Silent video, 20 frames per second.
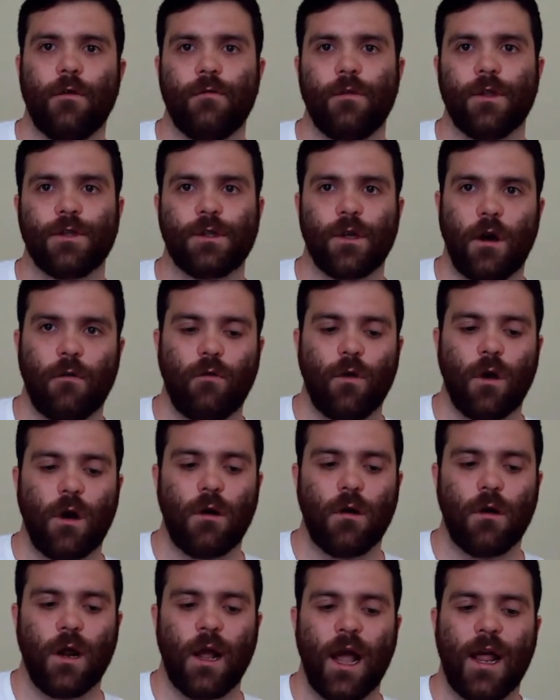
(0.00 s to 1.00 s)
the
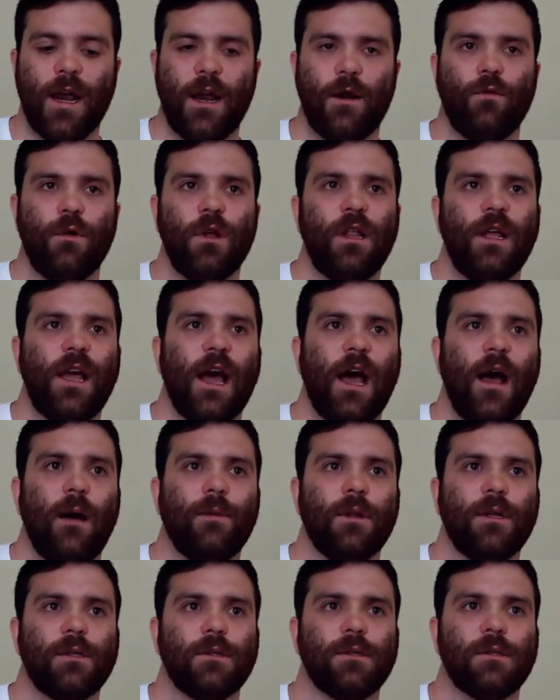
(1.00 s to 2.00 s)
software. And it really
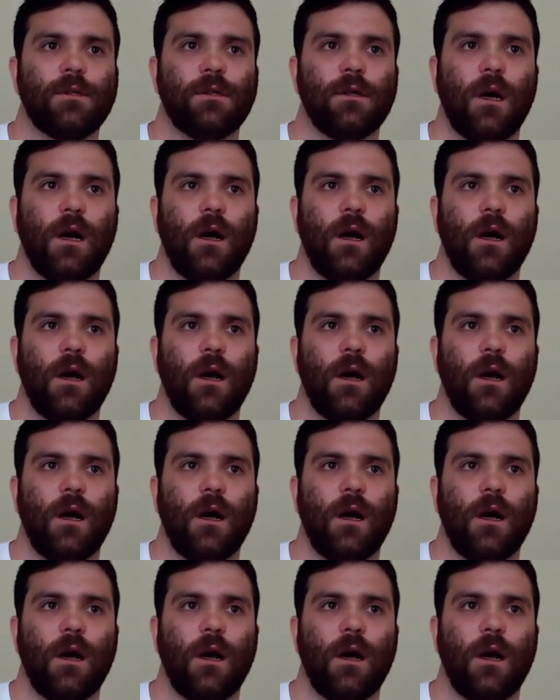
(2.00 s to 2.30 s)
happens,